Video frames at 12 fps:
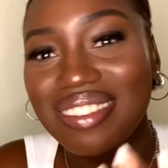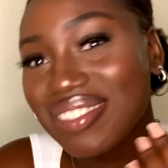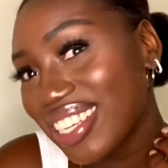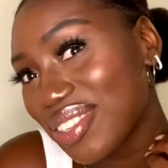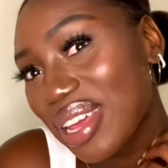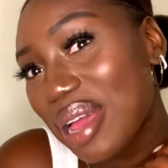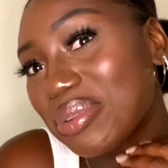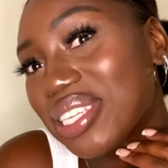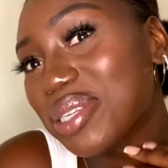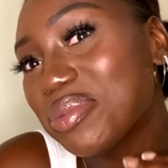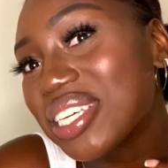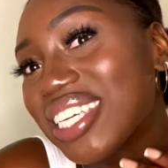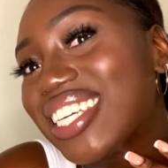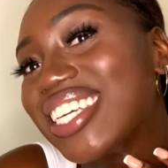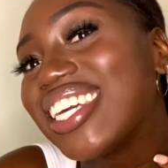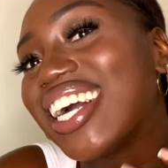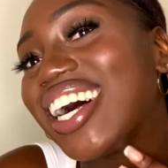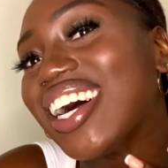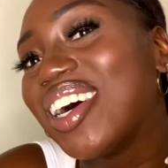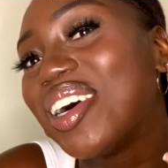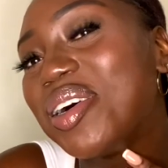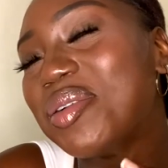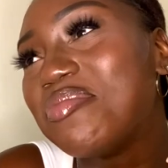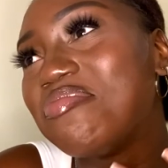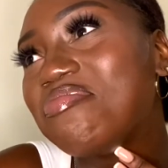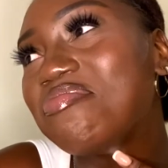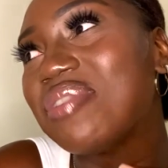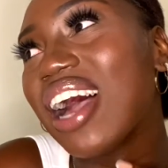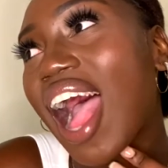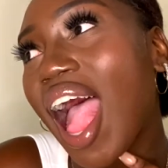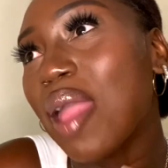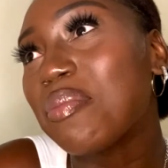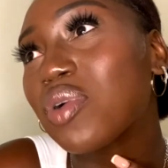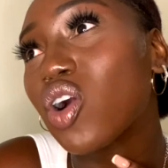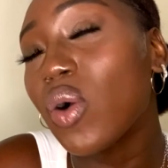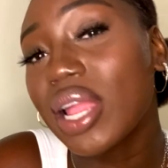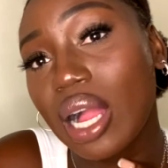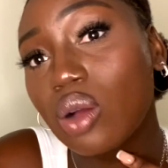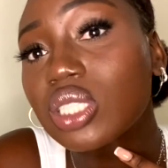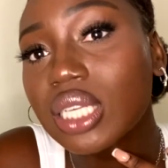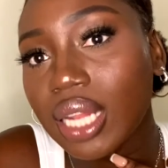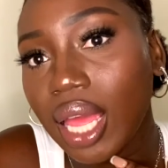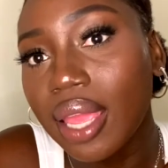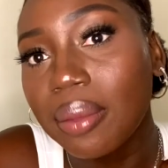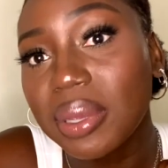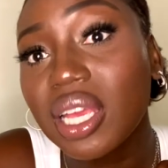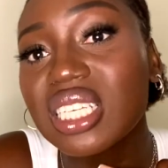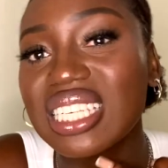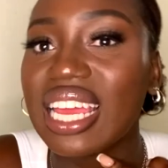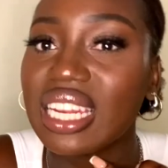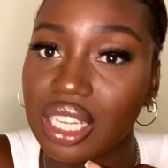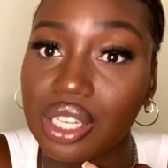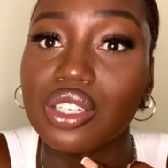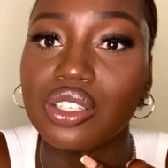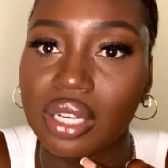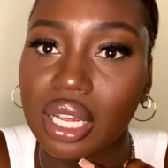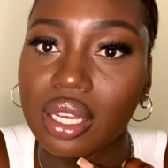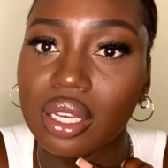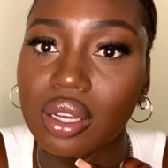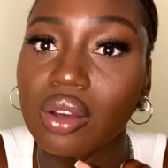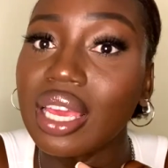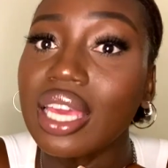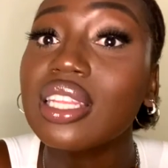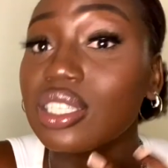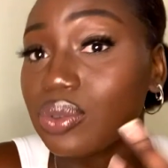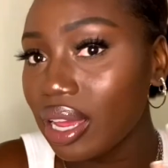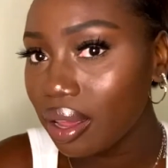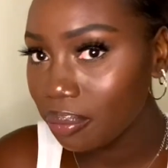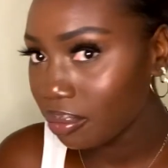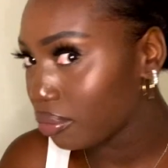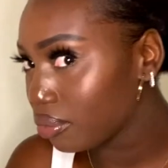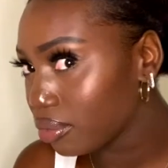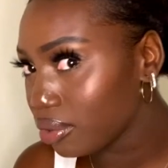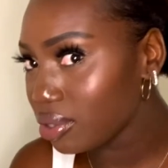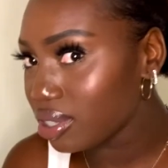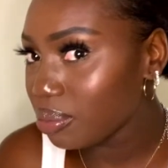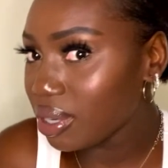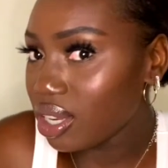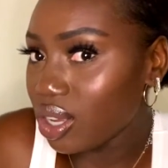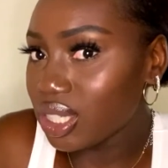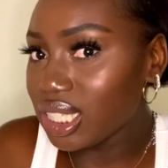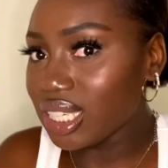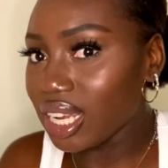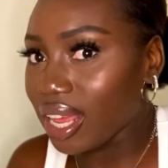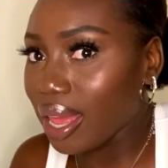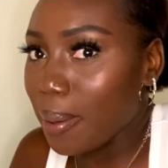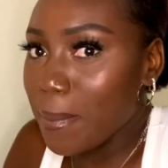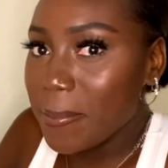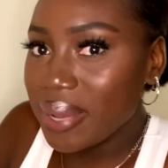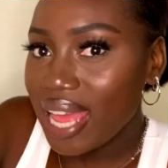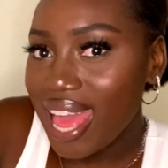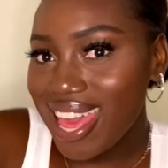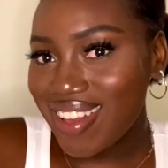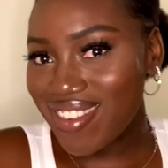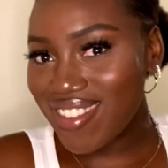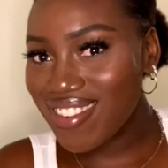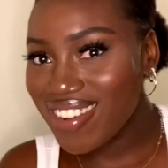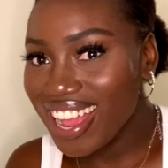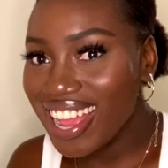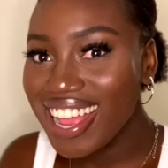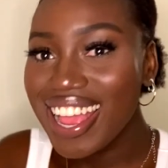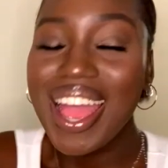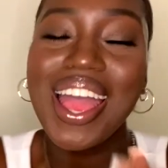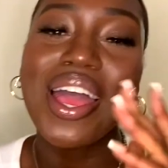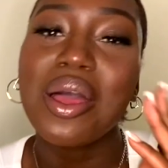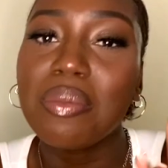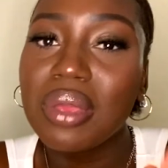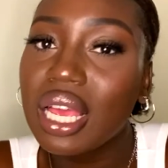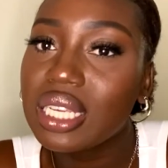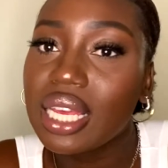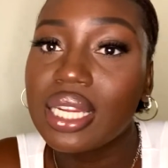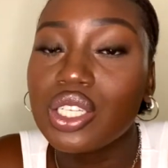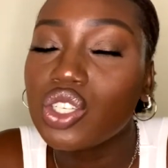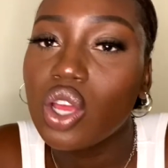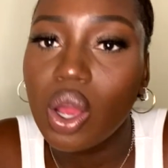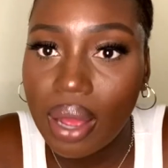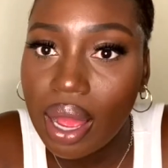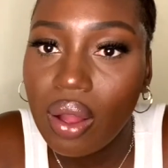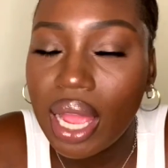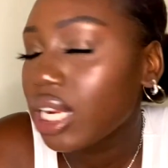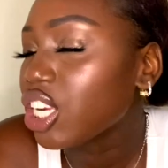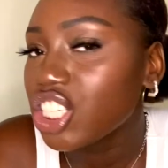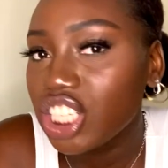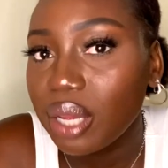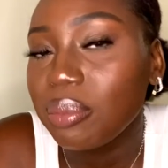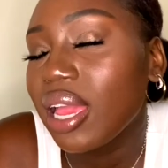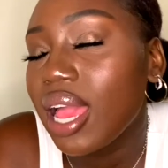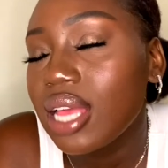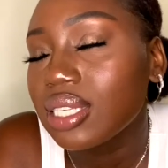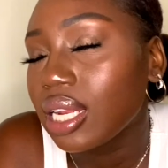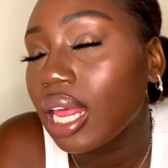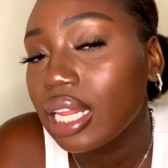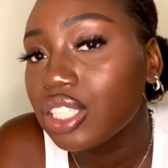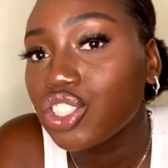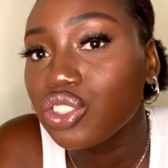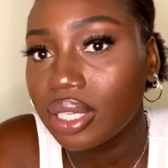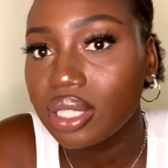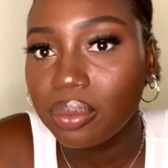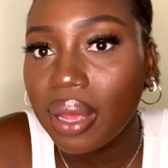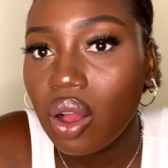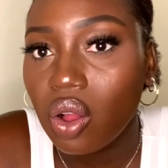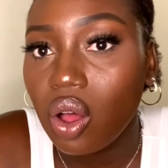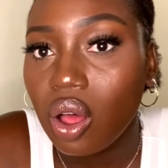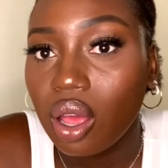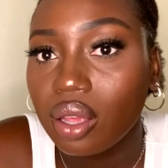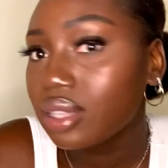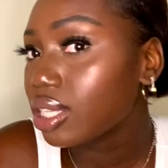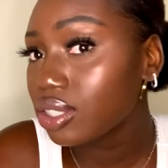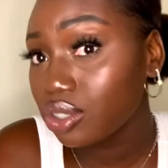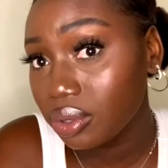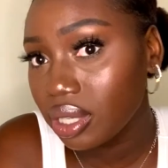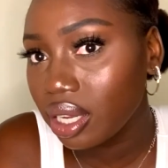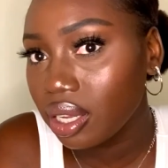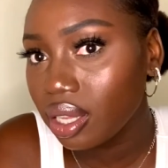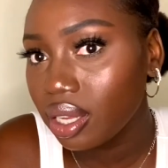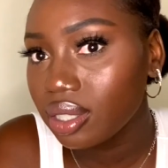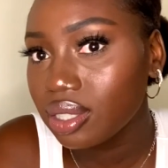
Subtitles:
That's what happened to me. I'm going out tonight because I need a drink. Okay, that's why you see me all done up. Ow. Because I need to go out. I need to shake my ass and I need to drink some alcohol. This is ridiculous.